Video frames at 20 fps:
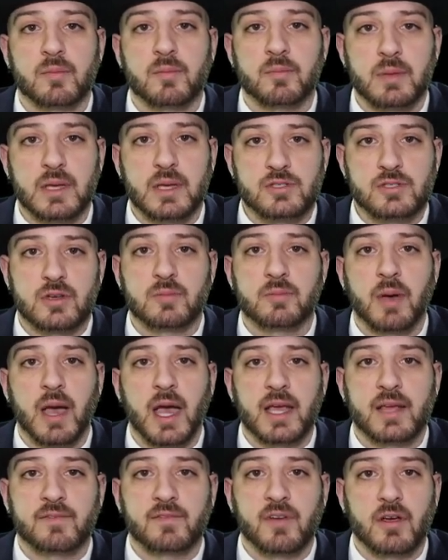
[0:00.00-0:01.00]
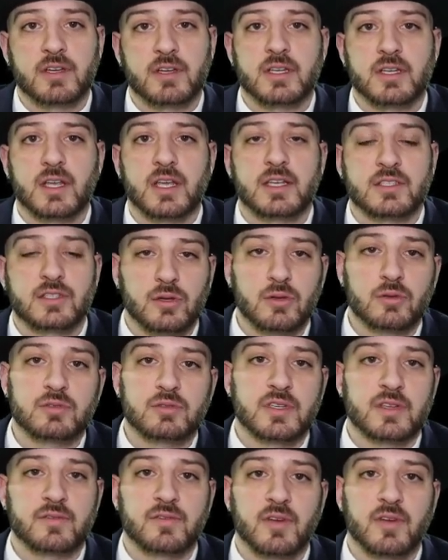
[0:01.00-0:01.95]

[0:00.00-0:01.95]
because you can buy very exclusive